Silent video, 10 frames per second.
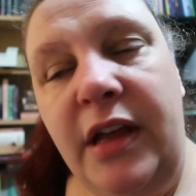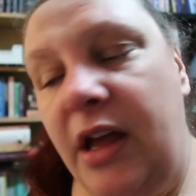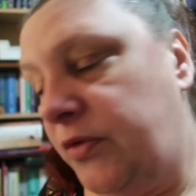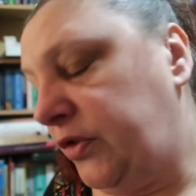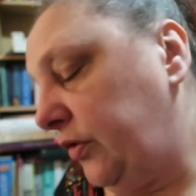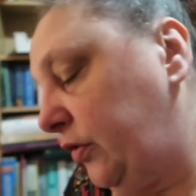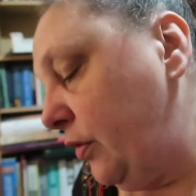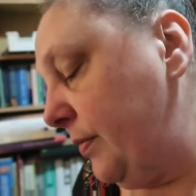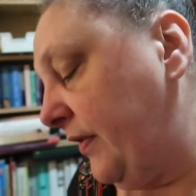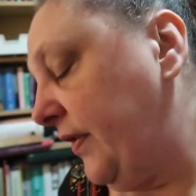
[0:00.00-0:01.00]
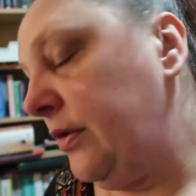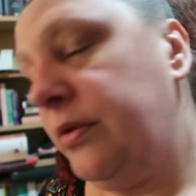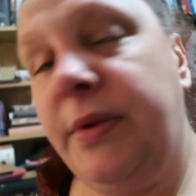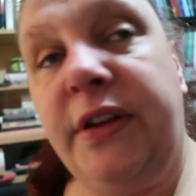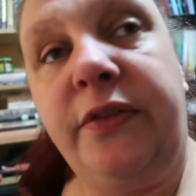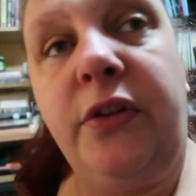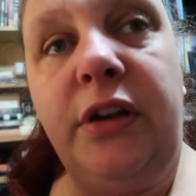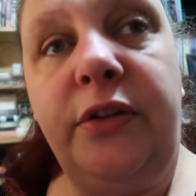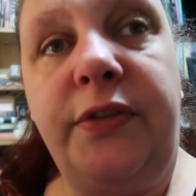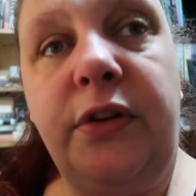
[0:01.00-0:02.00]
I've also got sort on my phone because I've got a
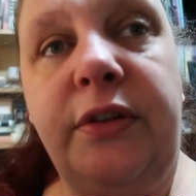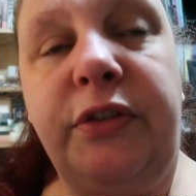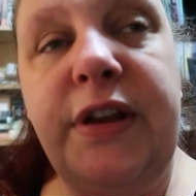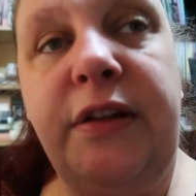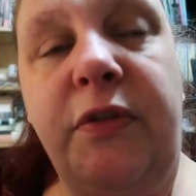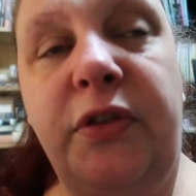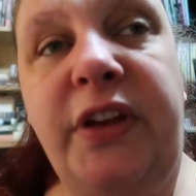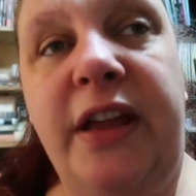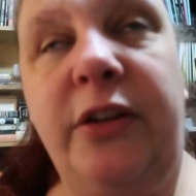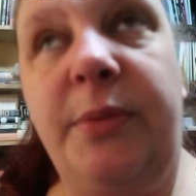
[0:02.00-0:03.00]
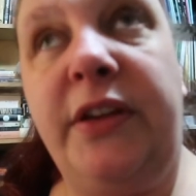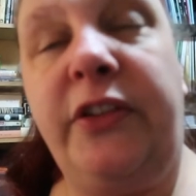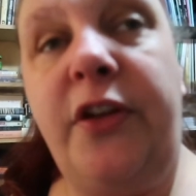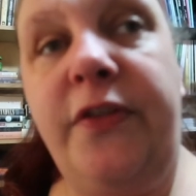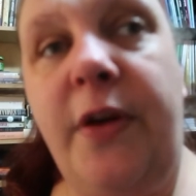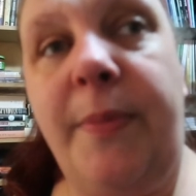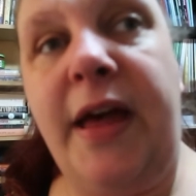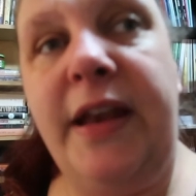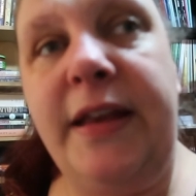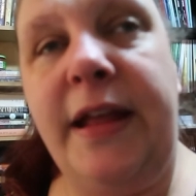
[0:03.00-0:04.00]
load of photographs on here I've got to get to, but they're so far
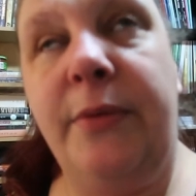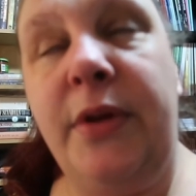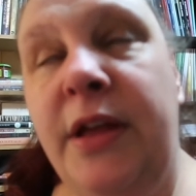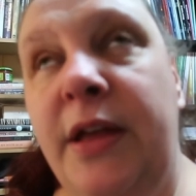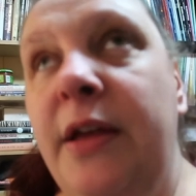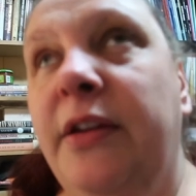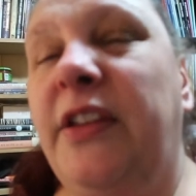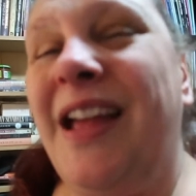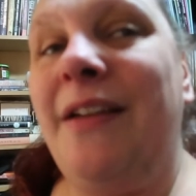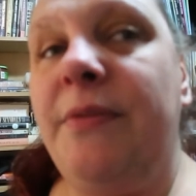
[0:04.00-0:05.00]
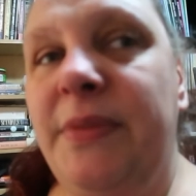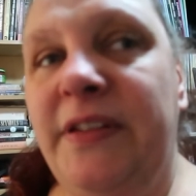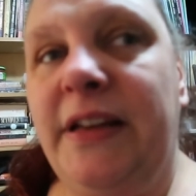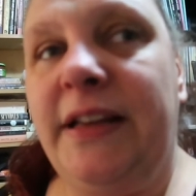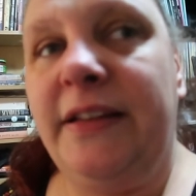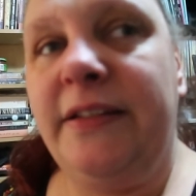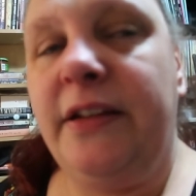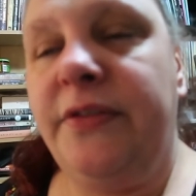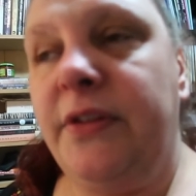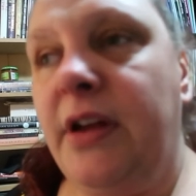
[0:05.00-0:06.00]
back now because I haven't been deleting
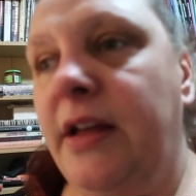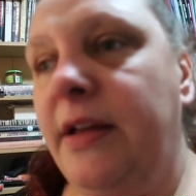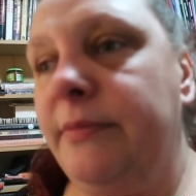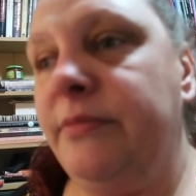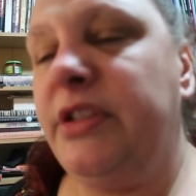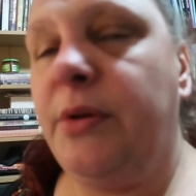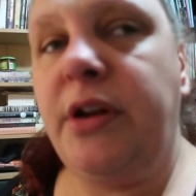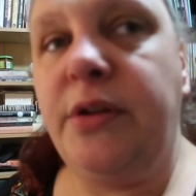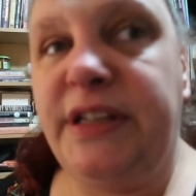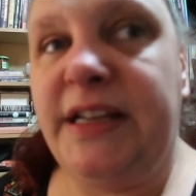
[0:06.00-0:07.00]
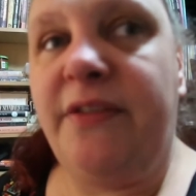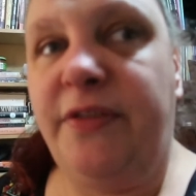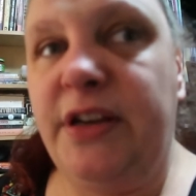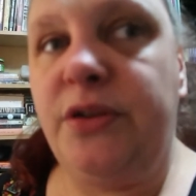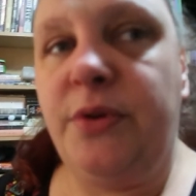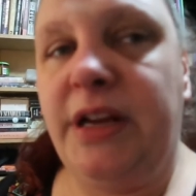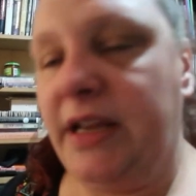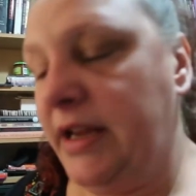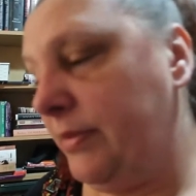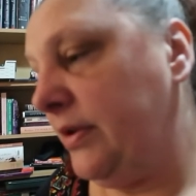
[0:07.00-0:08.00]
stuff. Um, so I'll go and delete everything I don't want to
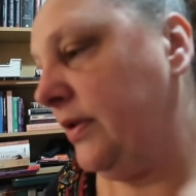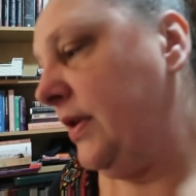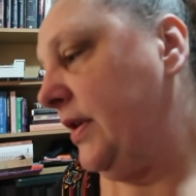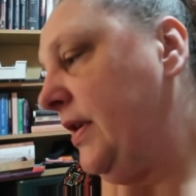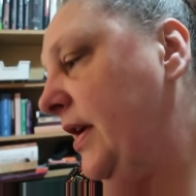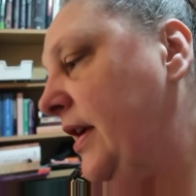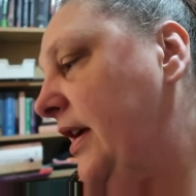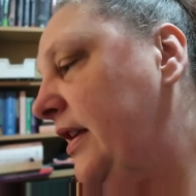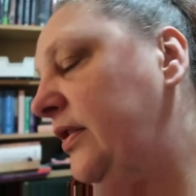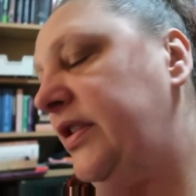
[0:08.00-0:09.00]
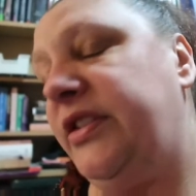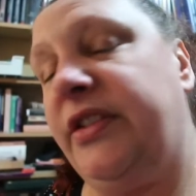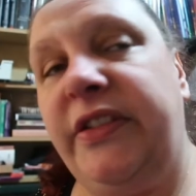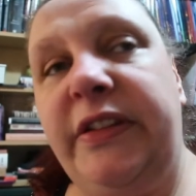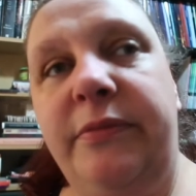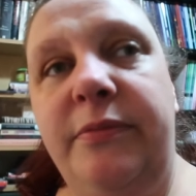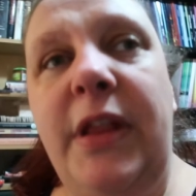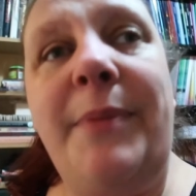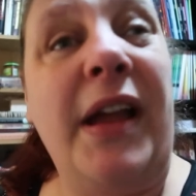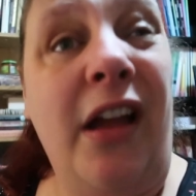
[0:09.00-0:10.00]
keep. And you just, just
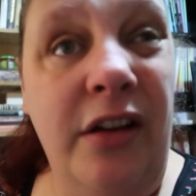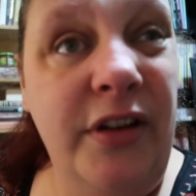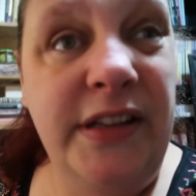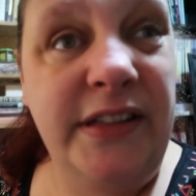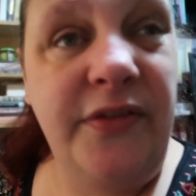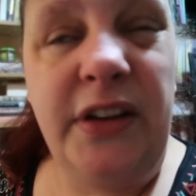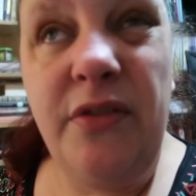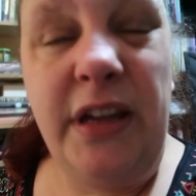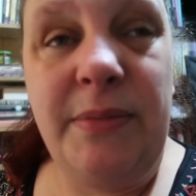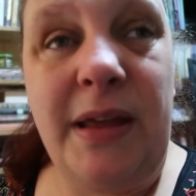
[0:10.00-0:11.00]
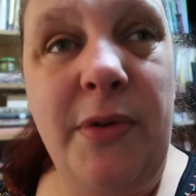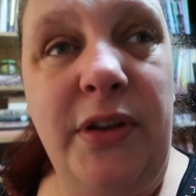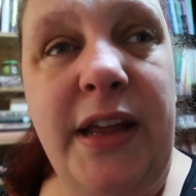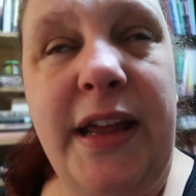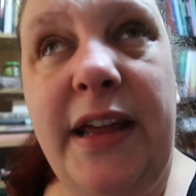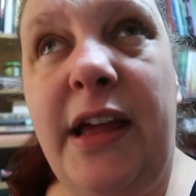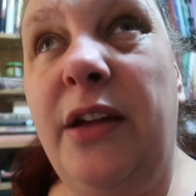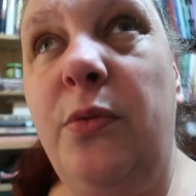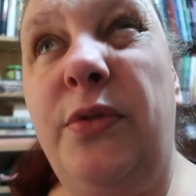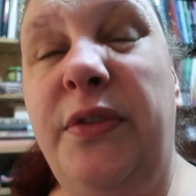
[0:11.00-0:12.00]
like my colouring stuff, I don't keep them on there. I
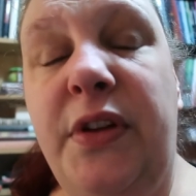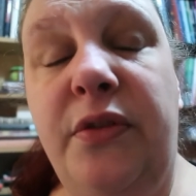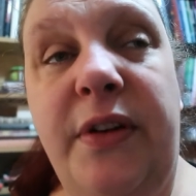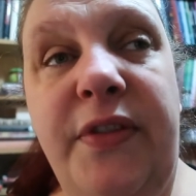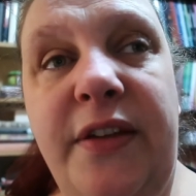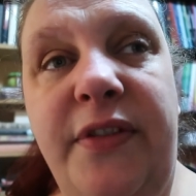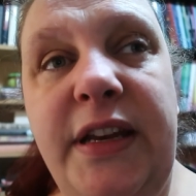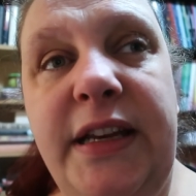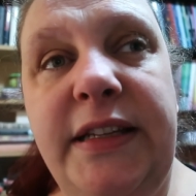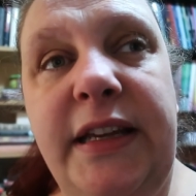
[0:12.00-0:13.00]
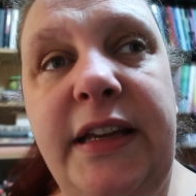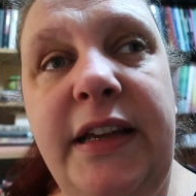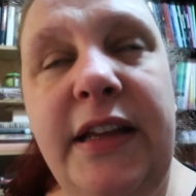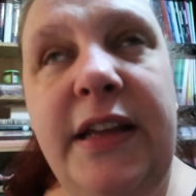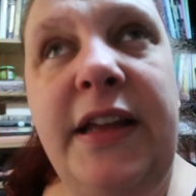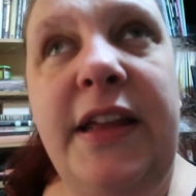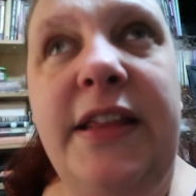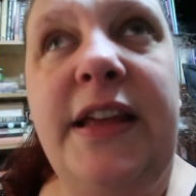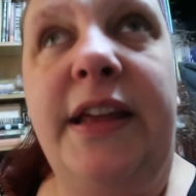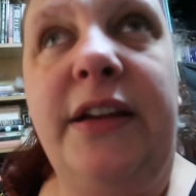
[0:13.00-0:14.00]
can always rephotograph that if I need it.
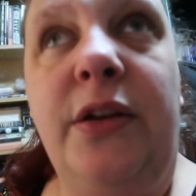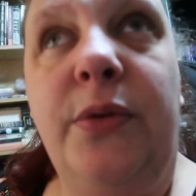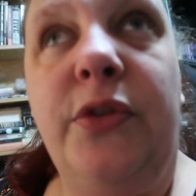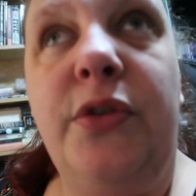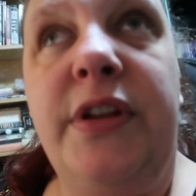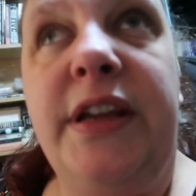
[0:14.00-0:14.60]
That goes on